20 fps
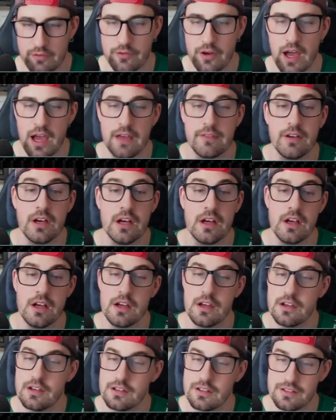5.
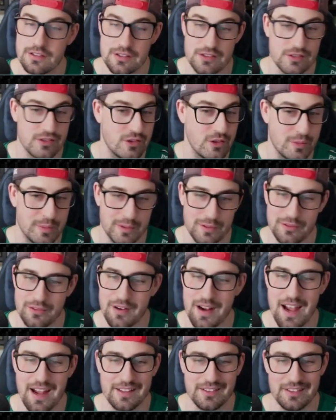
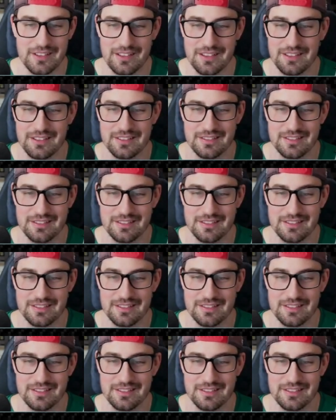Superfractor